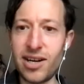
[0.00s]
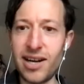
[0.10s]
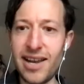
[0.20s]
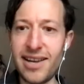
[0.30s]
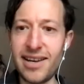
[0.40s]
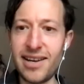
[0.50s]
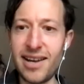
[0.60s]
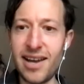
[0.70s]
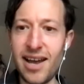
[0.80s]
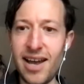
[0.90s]
And
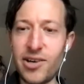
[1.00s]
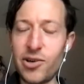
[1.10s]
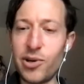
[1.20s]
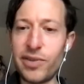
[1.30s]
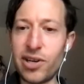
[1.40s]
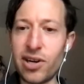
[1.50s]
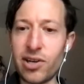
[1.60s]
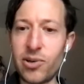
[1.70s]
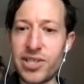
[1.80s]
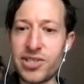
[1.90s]
I don't know if there are
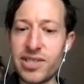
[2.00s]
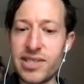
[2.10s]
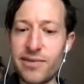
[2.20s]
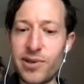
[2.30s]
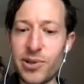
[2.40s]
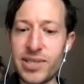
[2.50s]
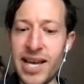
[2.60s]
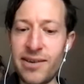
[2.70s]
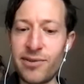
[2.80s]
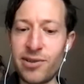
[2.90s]
questions that folks
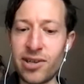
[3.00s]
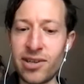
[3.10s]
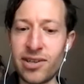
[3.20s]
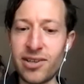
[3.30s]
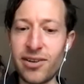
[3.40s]
have or